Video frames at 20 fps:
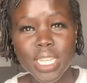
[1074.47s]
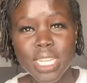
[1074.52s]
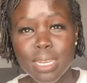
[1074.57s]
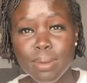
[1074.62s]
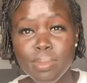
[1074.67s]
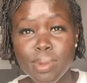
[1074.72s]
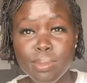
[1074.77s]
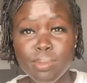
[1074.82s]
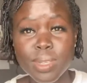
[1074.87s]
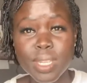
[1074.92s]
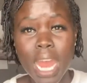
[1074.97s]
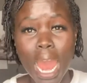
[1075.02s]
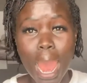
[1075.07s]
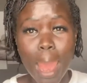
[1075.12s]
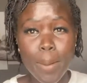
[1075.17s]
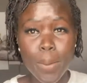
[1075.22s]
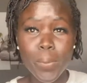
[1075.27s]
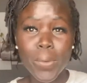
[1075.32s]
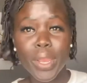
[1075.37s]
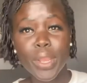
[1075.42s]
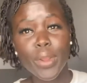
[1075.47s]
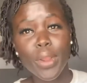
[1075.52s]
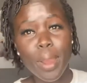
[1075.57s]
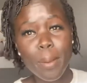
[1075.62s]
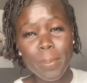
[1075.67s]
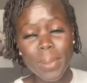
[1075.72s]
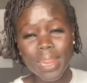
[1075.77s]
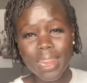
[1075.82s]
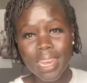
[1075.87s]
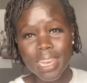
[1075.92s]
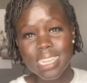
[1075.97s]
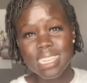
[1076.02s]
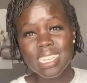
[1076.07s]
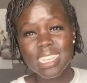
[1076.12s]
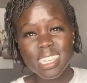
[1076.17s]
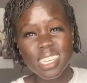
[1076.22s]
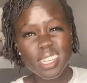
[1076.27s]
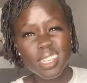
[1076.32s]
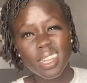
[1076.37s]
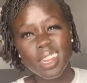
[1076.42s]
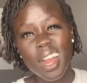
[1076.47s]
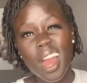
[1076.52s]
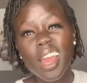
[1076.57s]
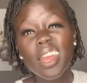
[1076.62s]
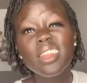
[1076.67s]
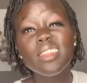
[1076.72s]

Sometimes I wake her up at like 6 o'clock